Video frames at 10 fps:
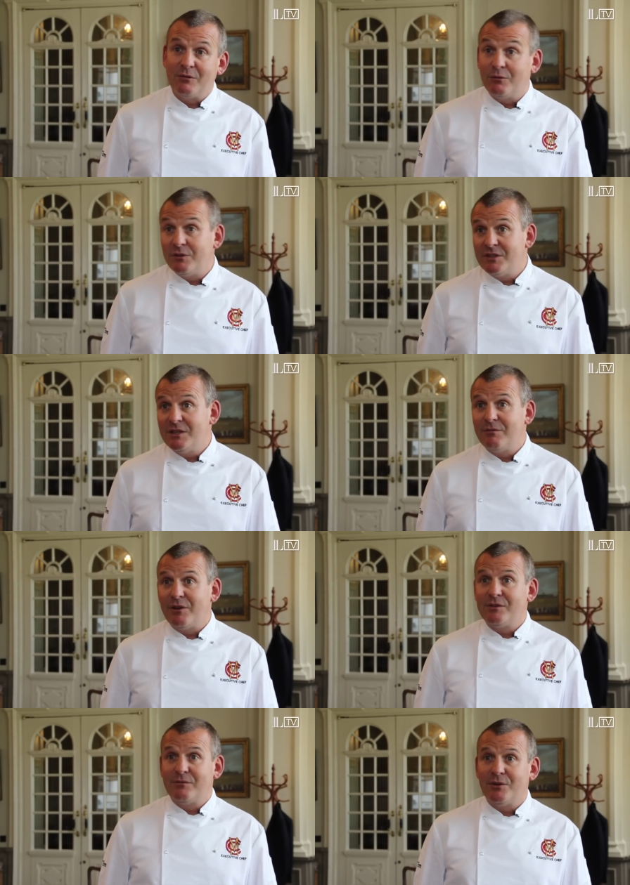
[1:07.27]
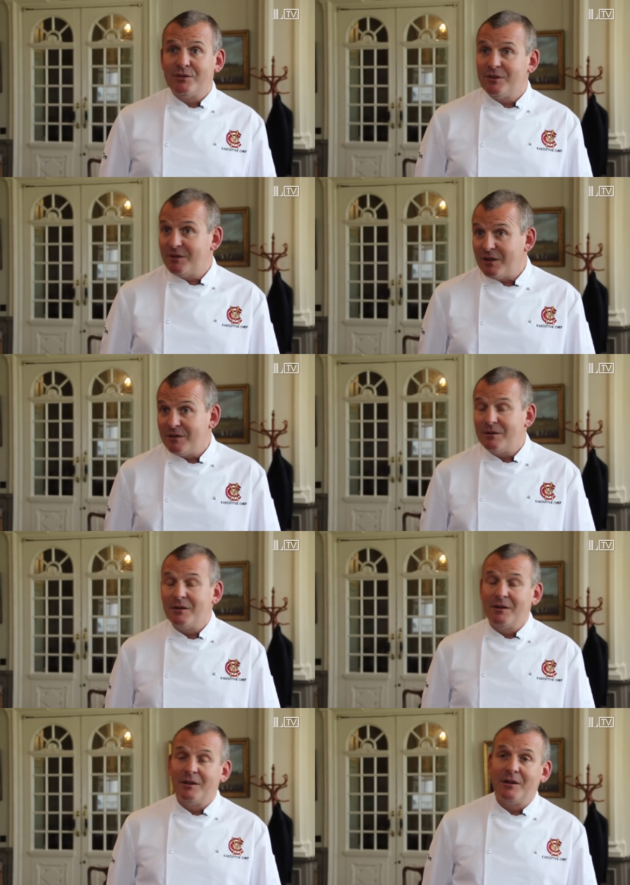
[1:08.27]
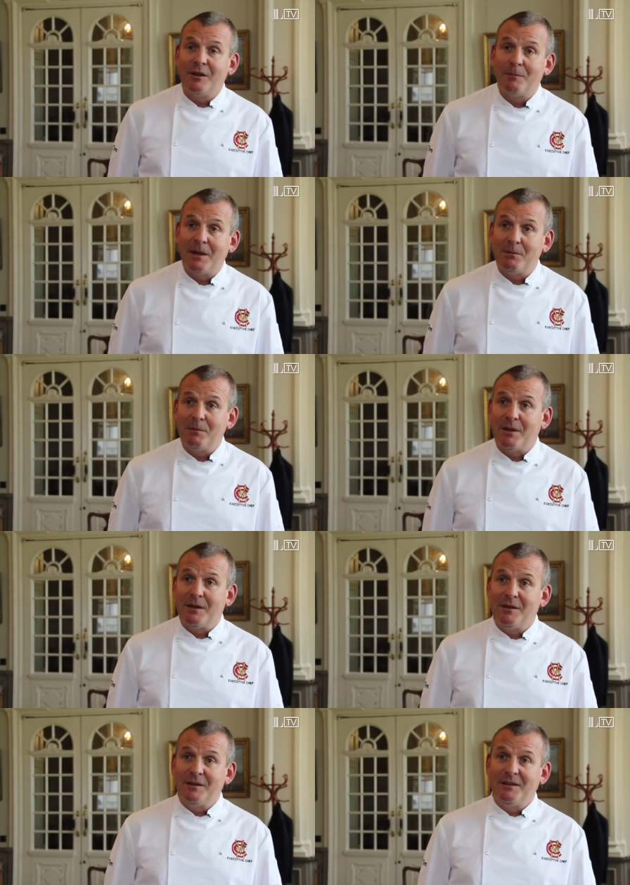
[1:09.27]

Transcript: or indeed vice versa, then I'm happy man.